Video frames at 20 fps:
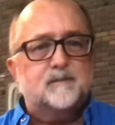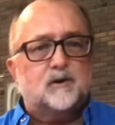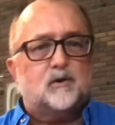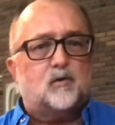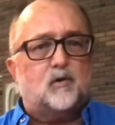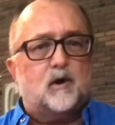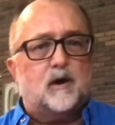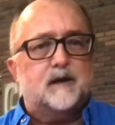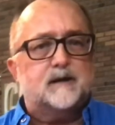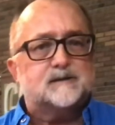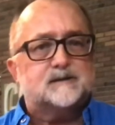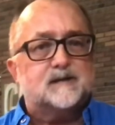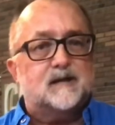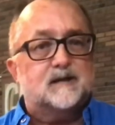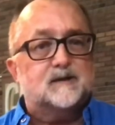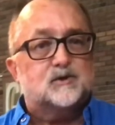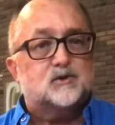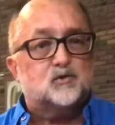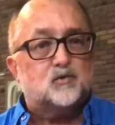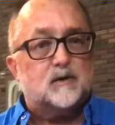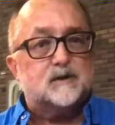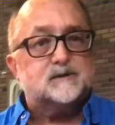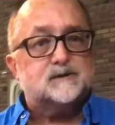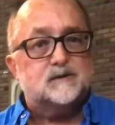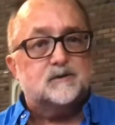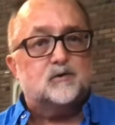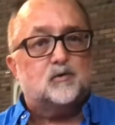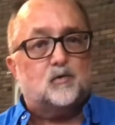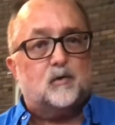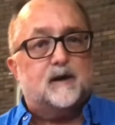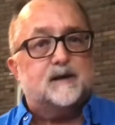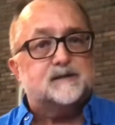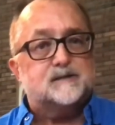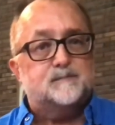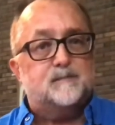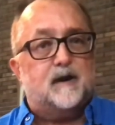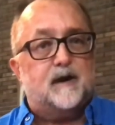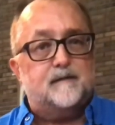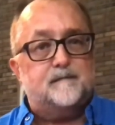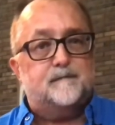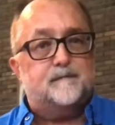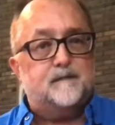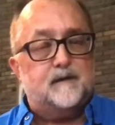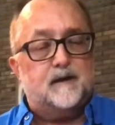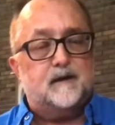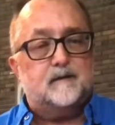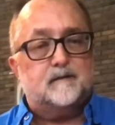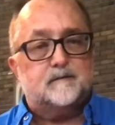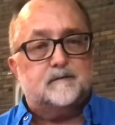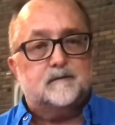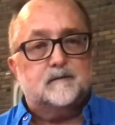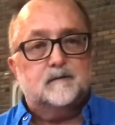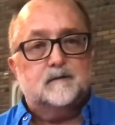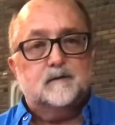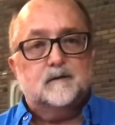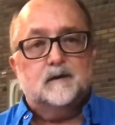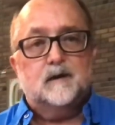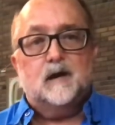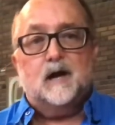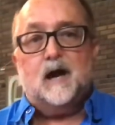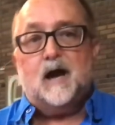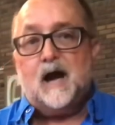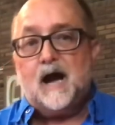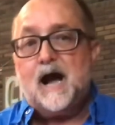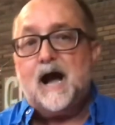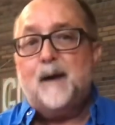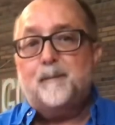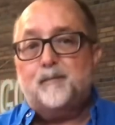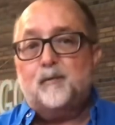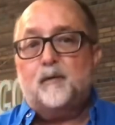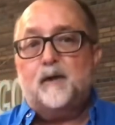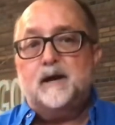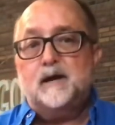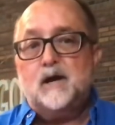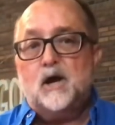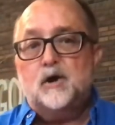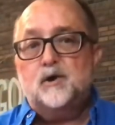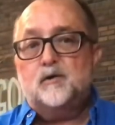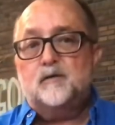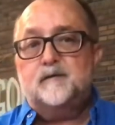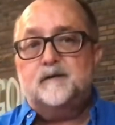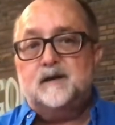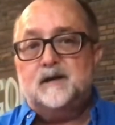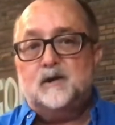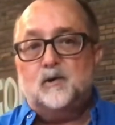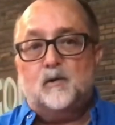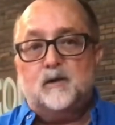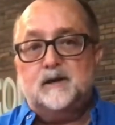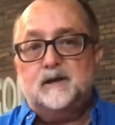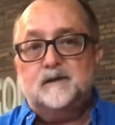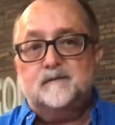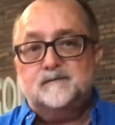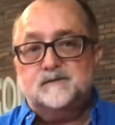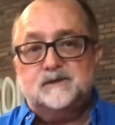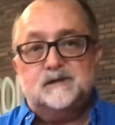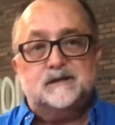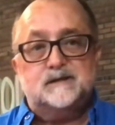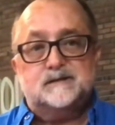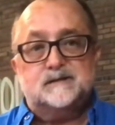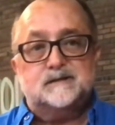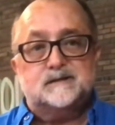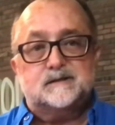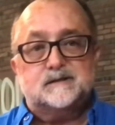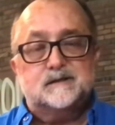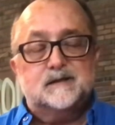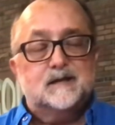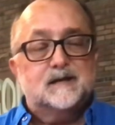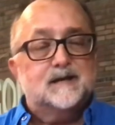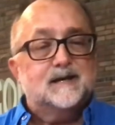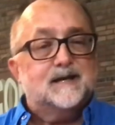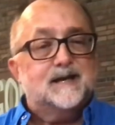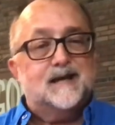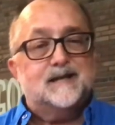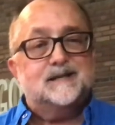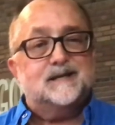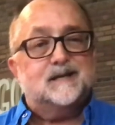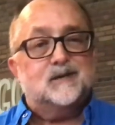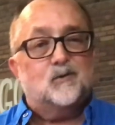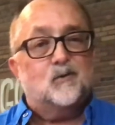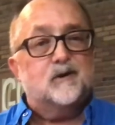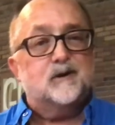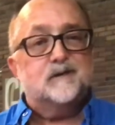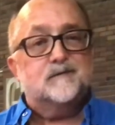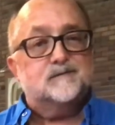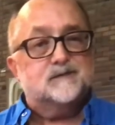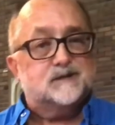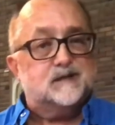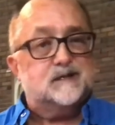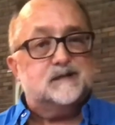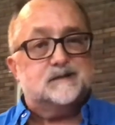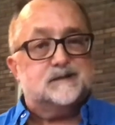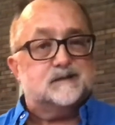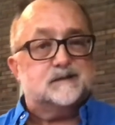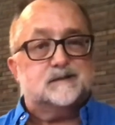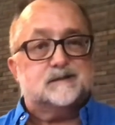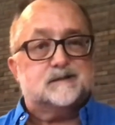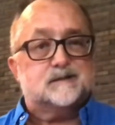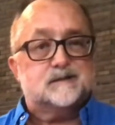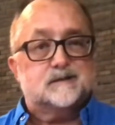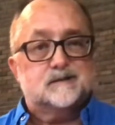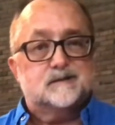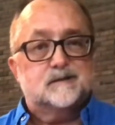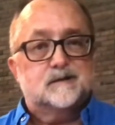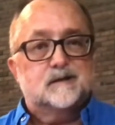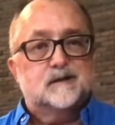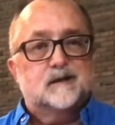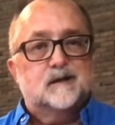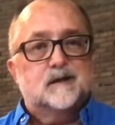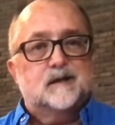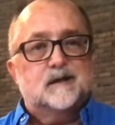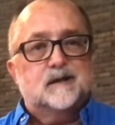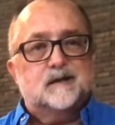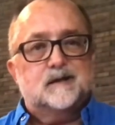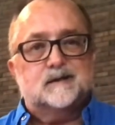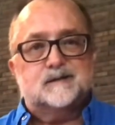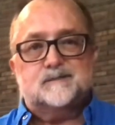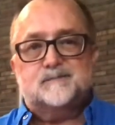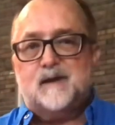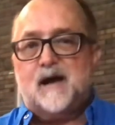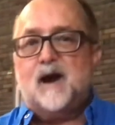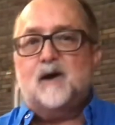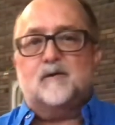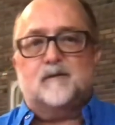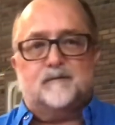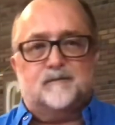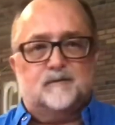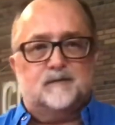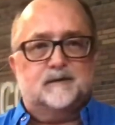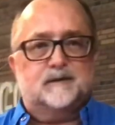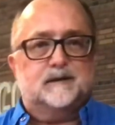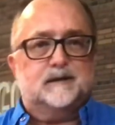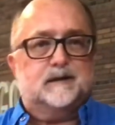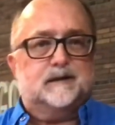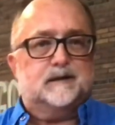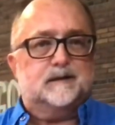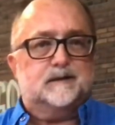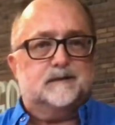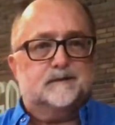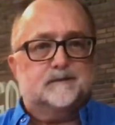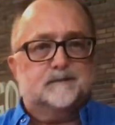to Christ and trust in Christ by faith, operate under the anointing of Jesus. And the anointing of Jesus is powerful indeed.